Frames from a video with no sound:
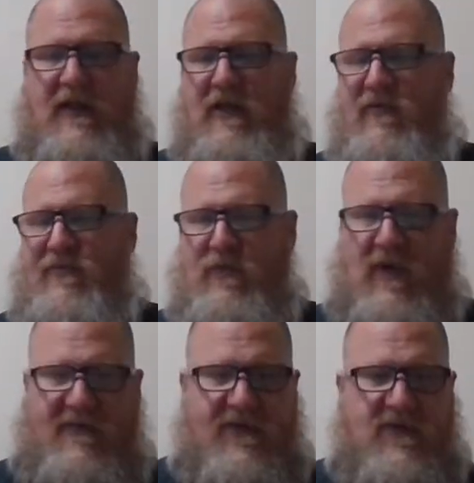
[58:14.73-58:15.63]
if you
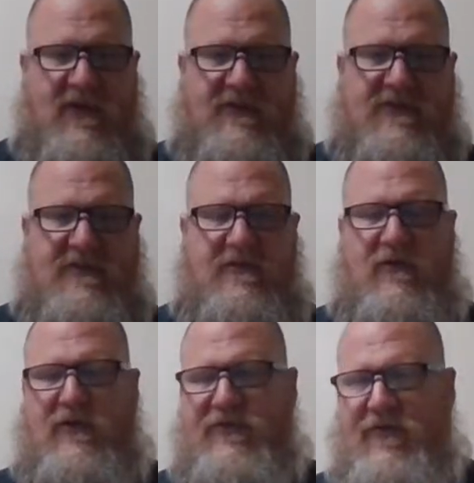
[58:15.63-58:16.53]
have a question
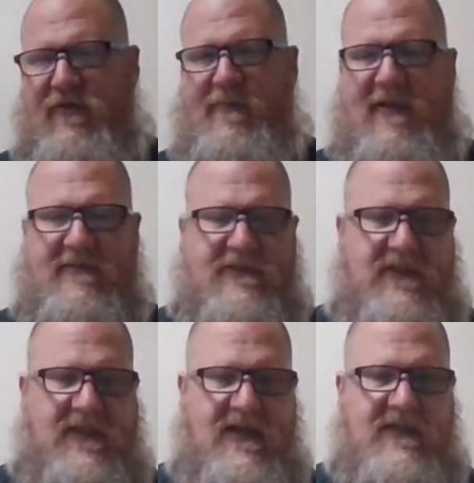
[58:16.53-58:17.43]
or concern about the
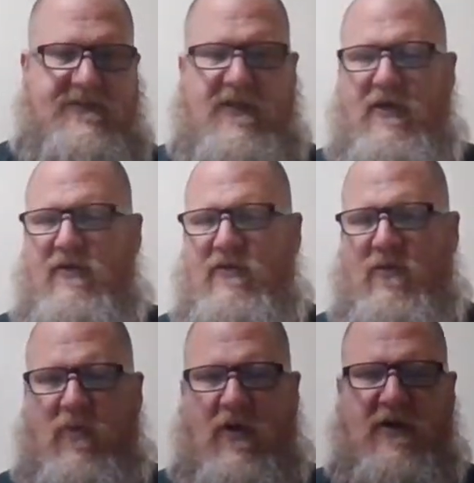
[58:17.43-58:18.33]
class,
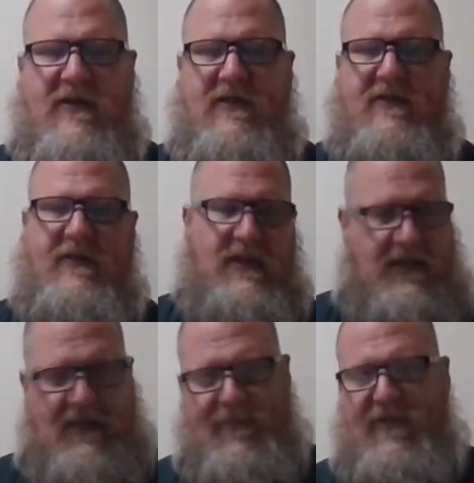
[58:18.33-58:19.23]
you walk in,
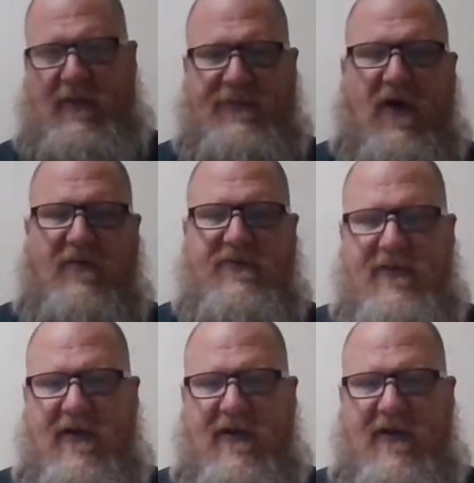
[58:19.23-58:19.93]
it becomes office